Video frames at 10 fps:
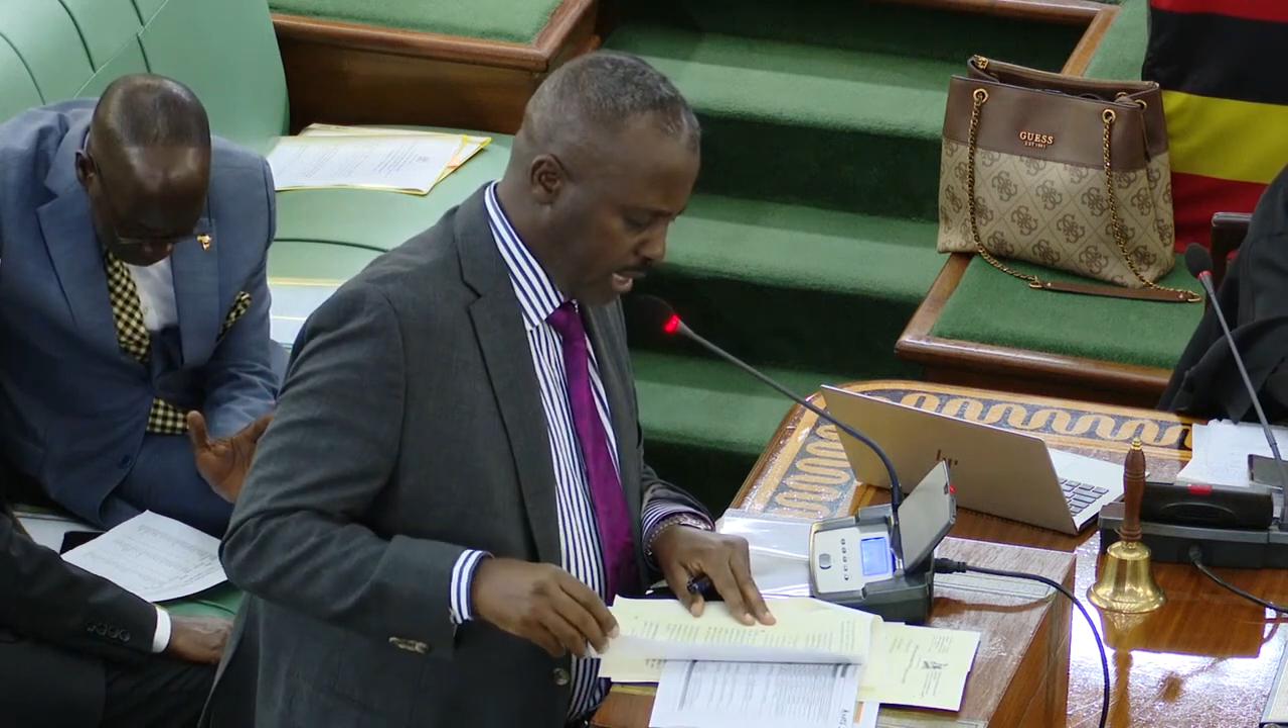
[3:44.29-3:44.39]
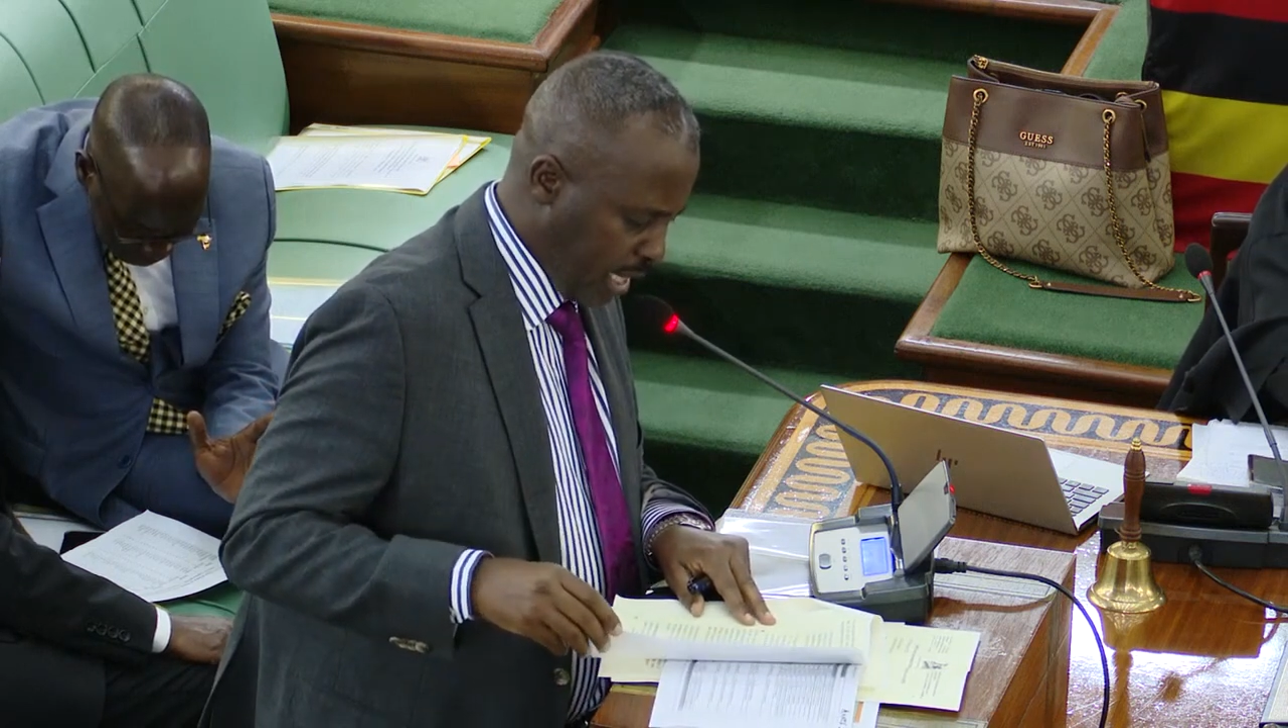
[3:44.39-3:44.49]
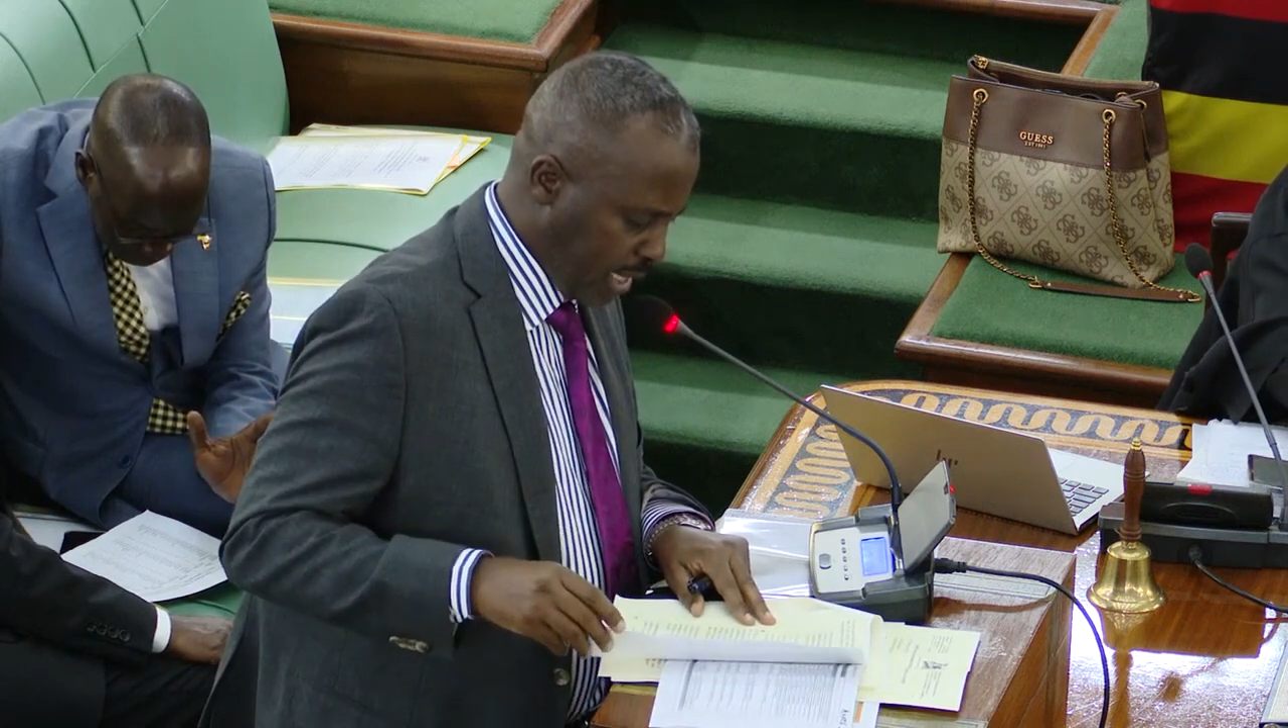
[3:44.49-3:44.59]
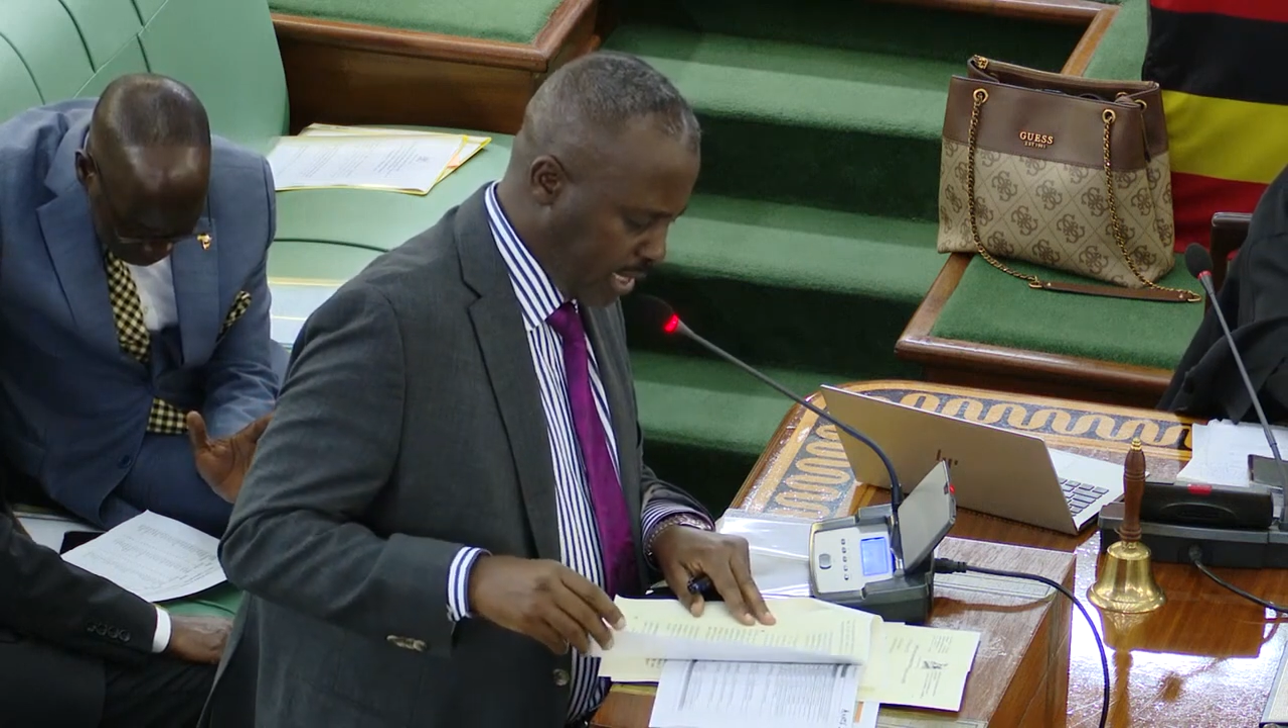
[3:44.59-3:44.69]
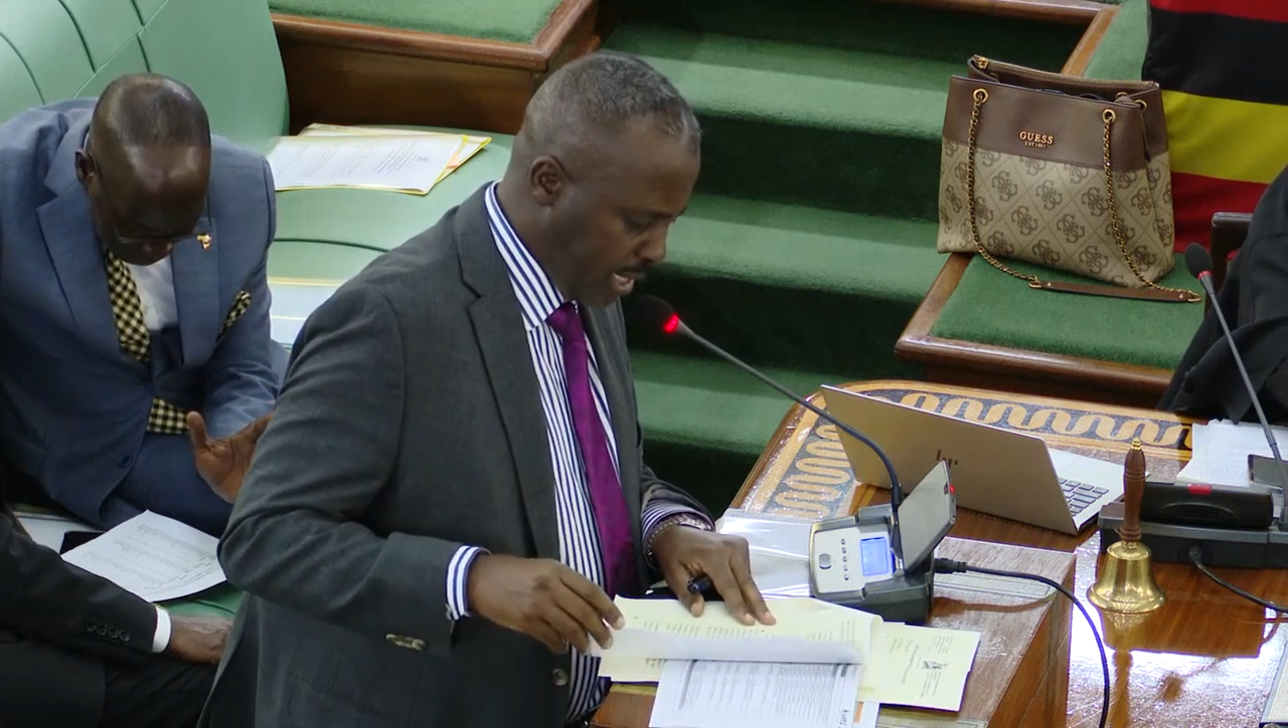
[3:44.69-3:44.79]

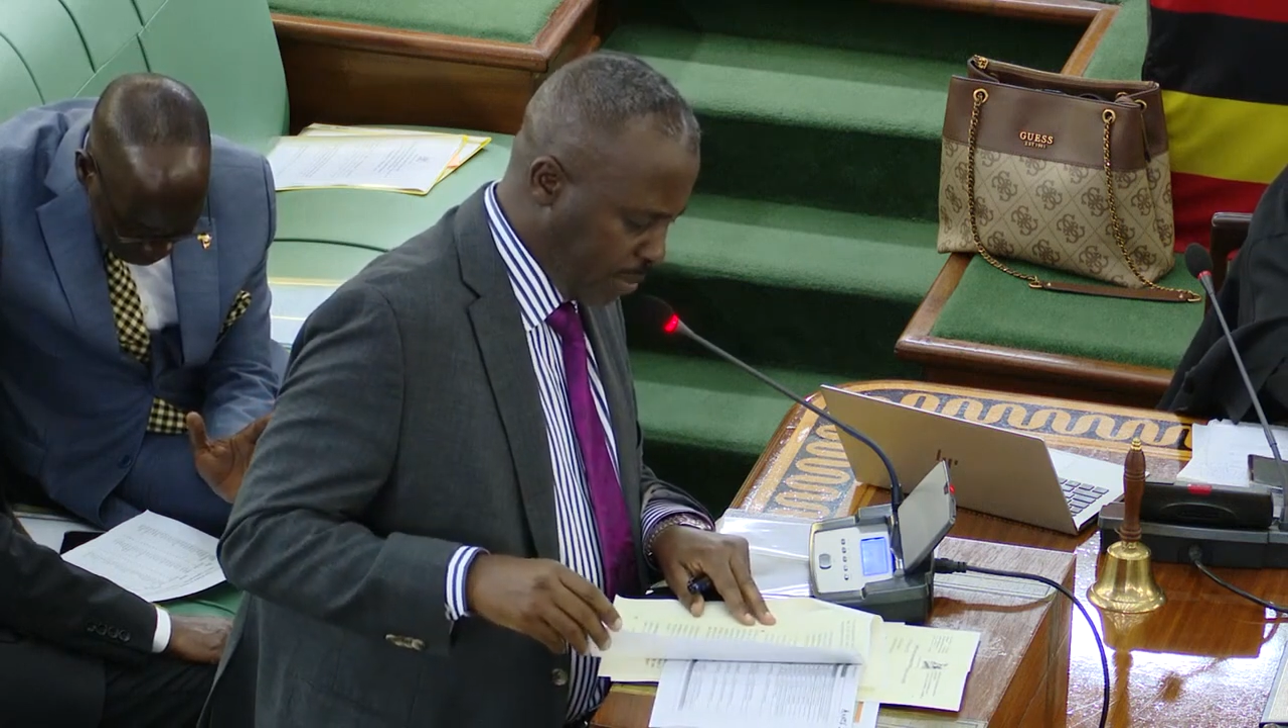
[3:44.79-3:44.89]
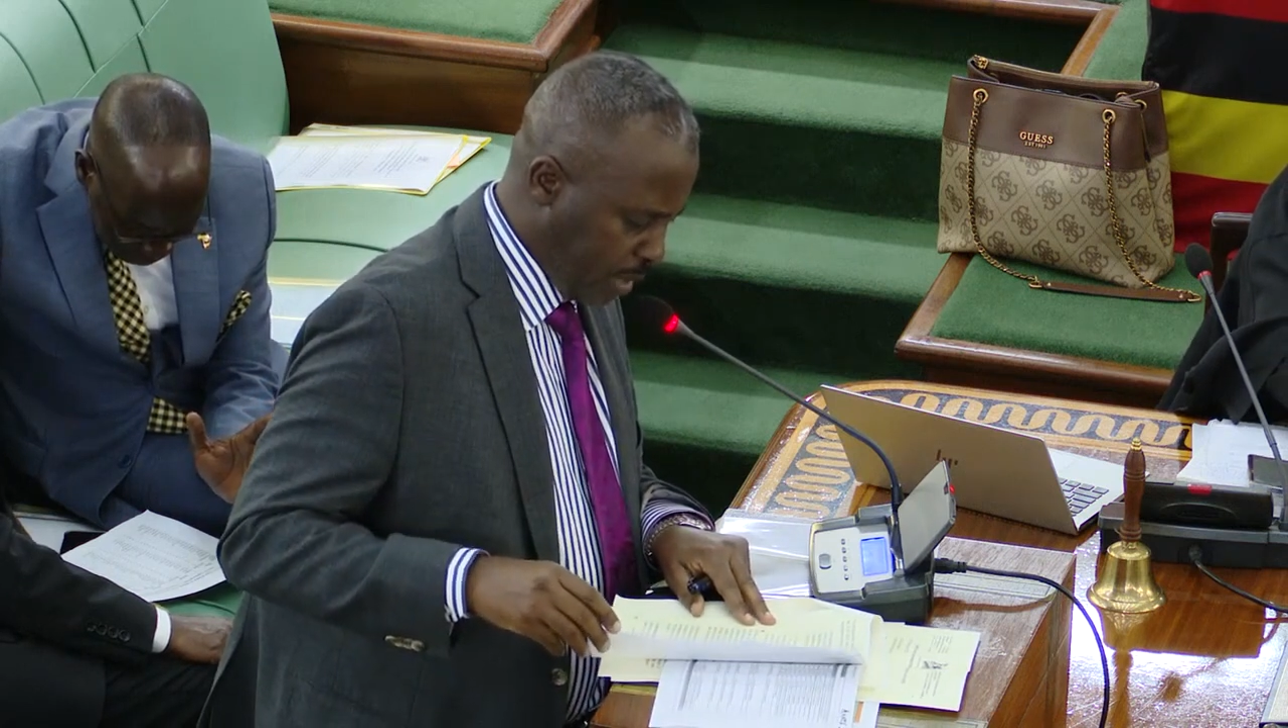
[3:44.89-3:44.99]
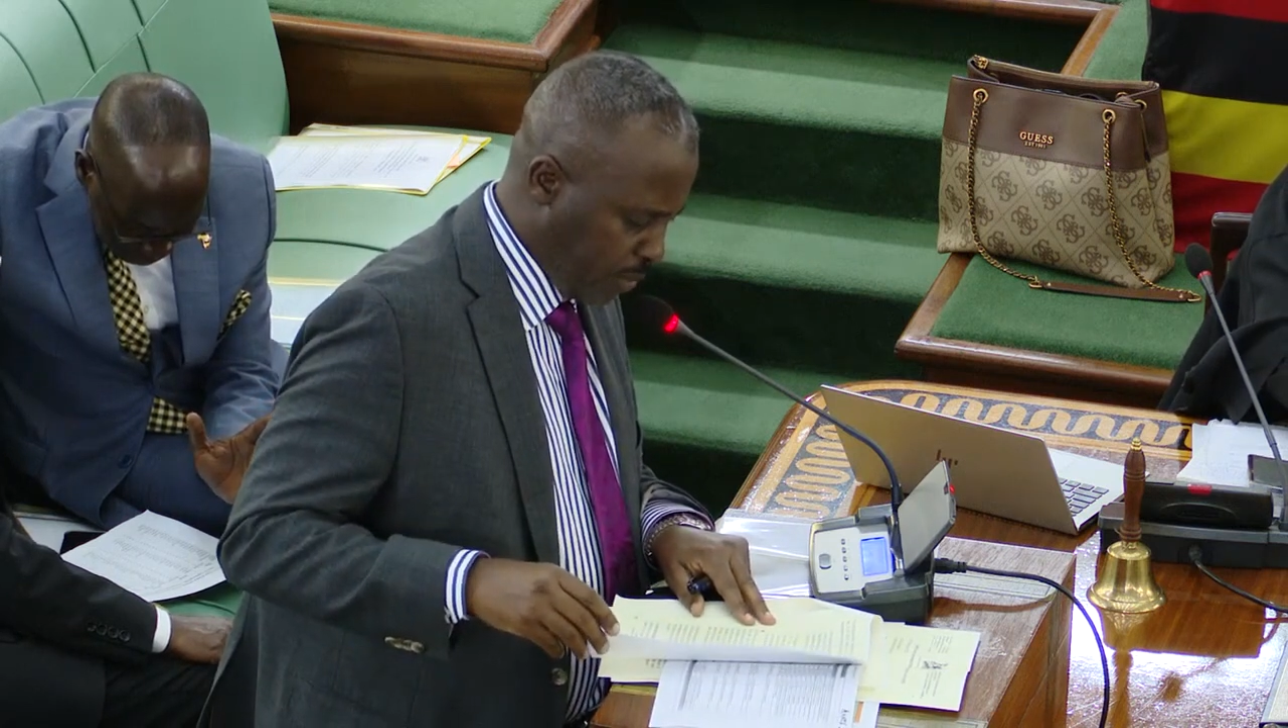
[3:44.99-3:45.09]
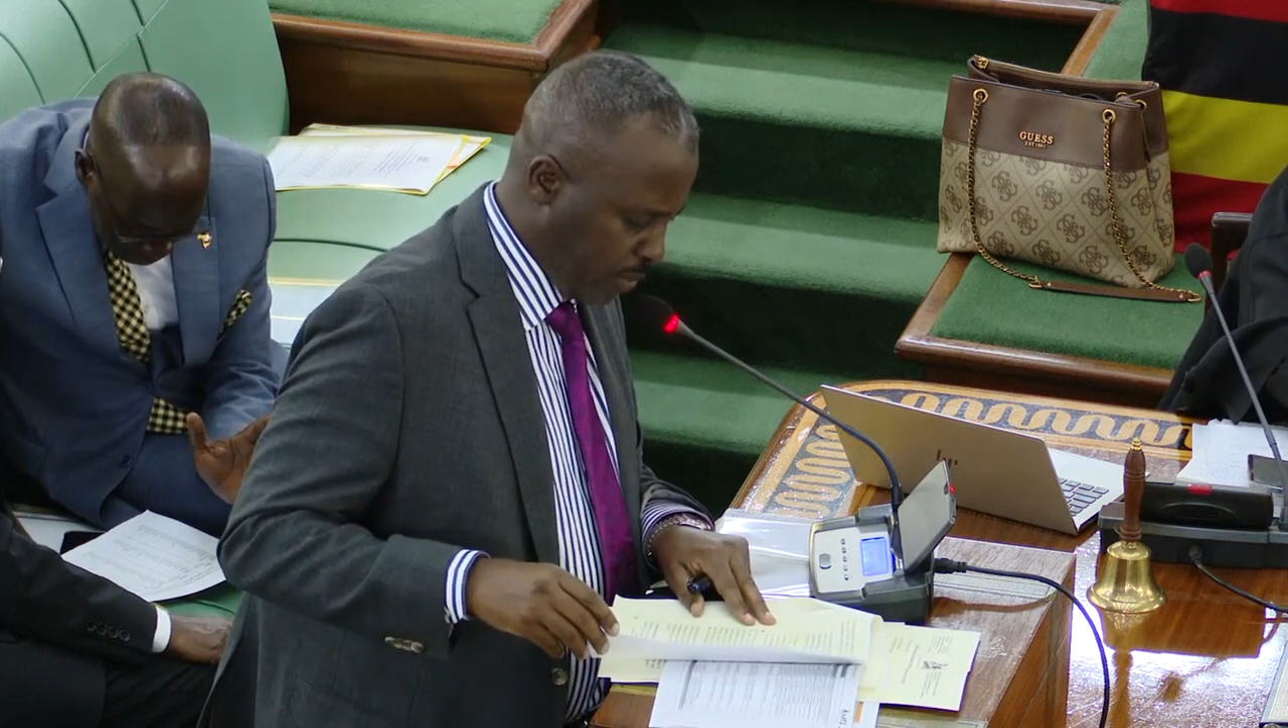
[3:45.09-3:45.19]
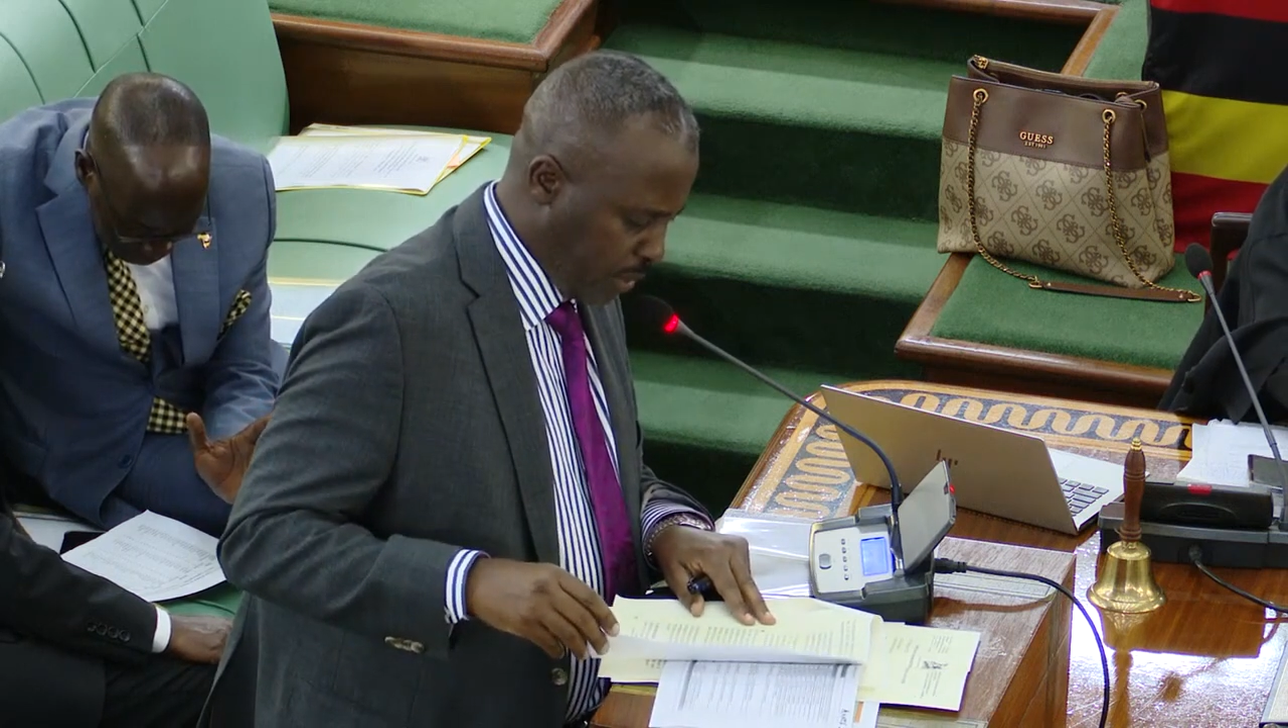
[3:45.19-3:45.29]
Act number